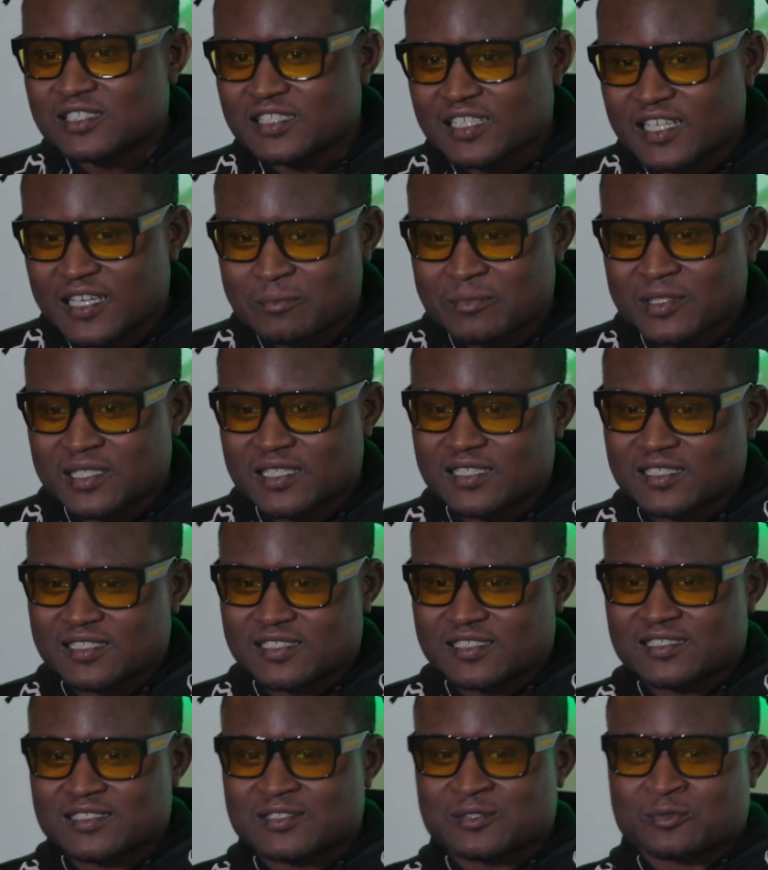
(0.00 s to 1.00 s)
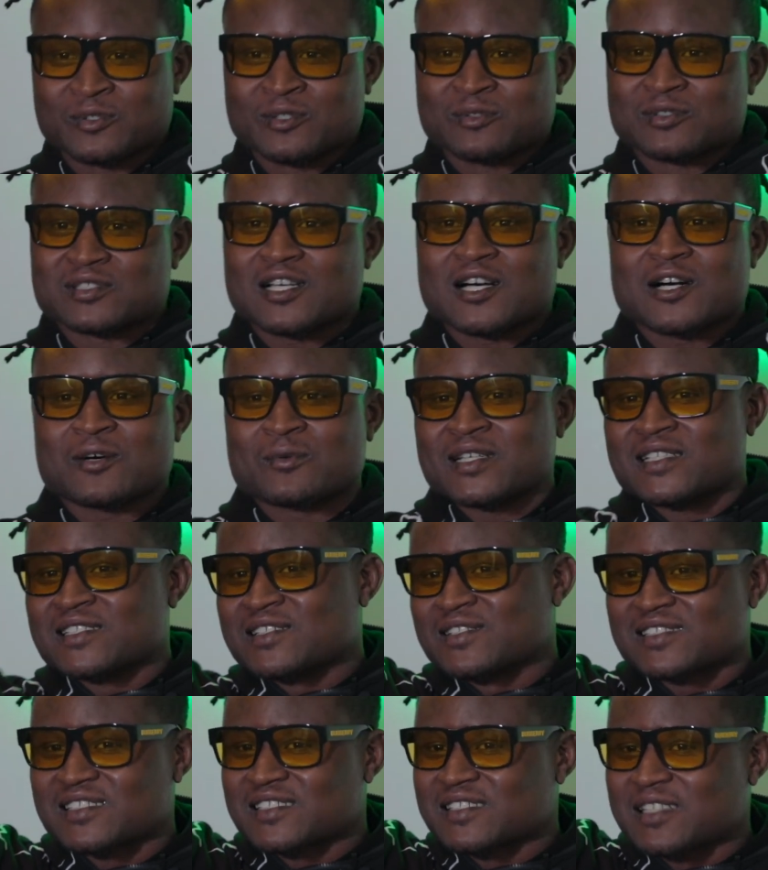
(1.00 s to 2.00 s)
to that because we was always
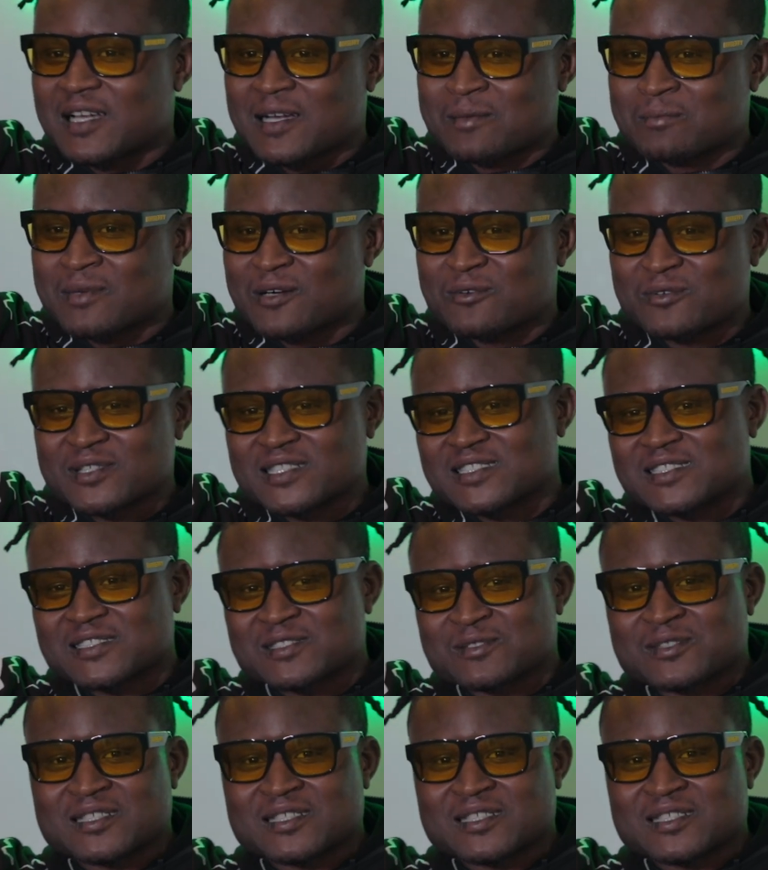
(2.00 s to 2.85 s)
on the side by Wendy's.